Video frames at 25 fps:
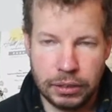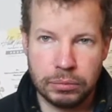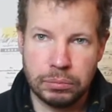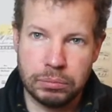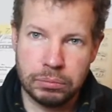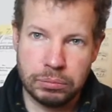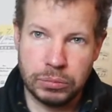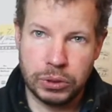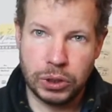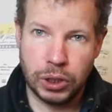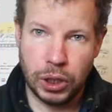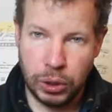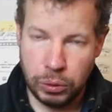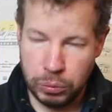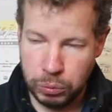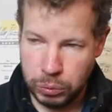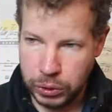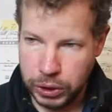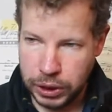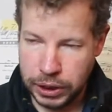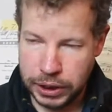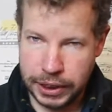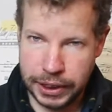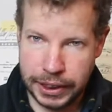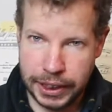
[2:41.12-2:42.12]
So we're going
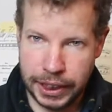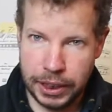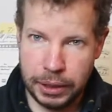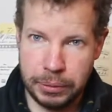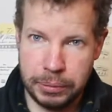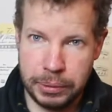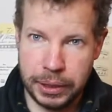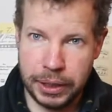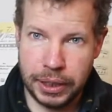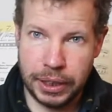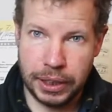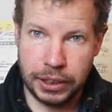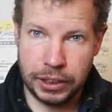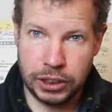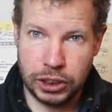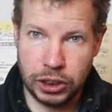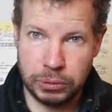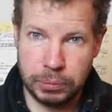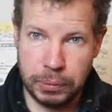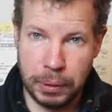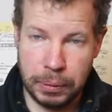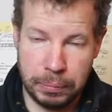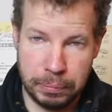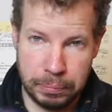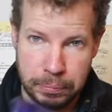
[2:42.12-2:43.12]
to stick it in the
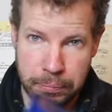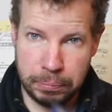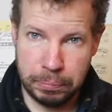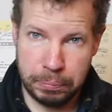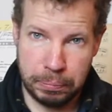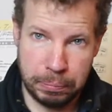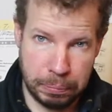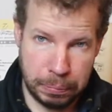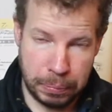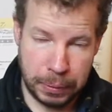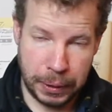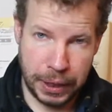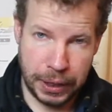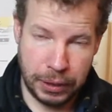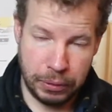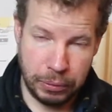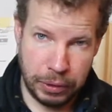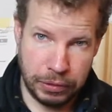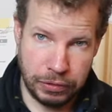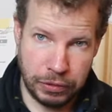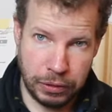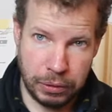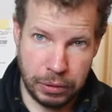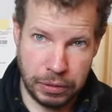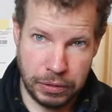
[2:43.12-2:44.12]
instrument, play
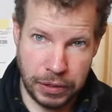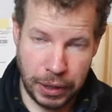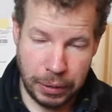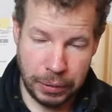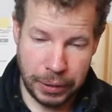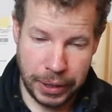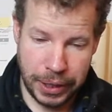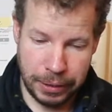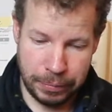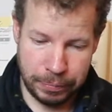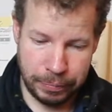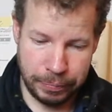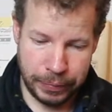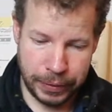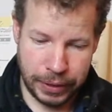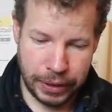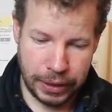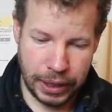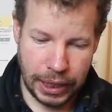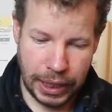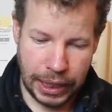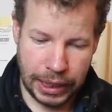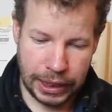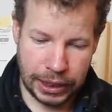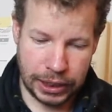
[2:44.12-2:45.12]
with and without it,
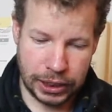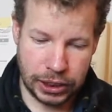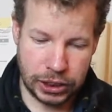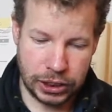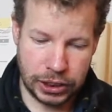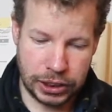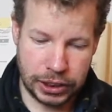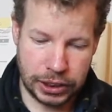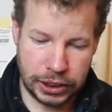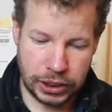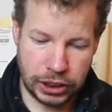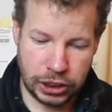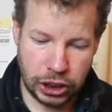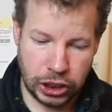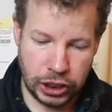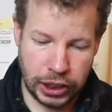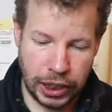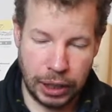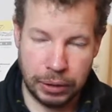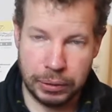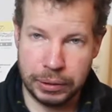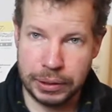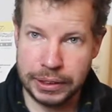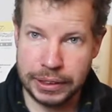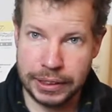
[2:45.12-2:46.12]
and I can show you
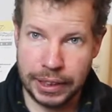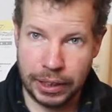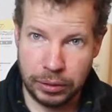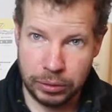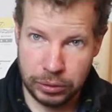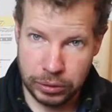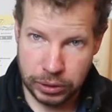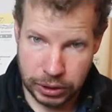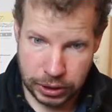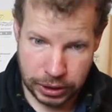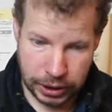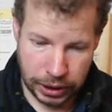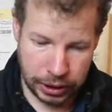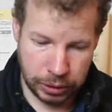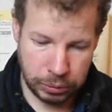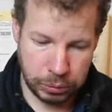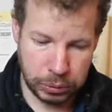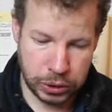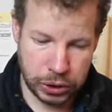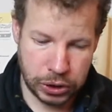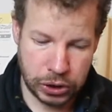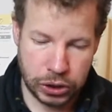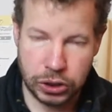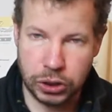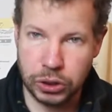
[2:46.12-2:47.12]
how it sounds and then we'll
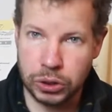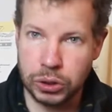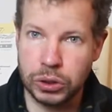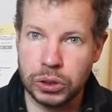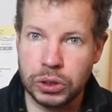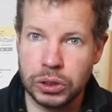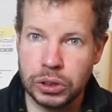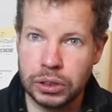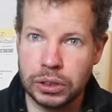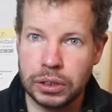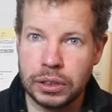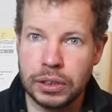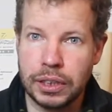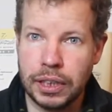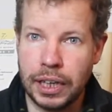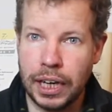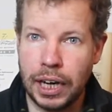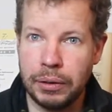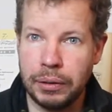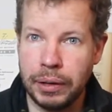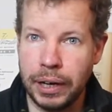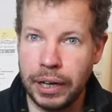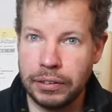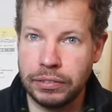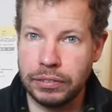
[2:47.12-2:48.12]
discuss
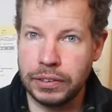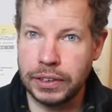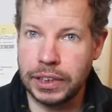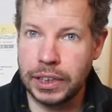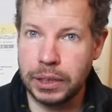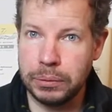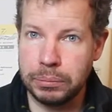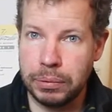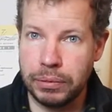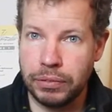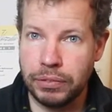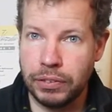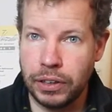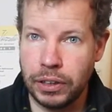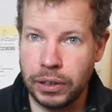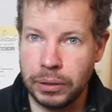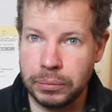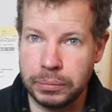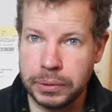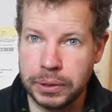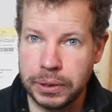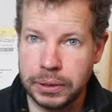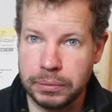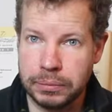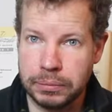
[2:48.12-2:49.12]
how I think it performs.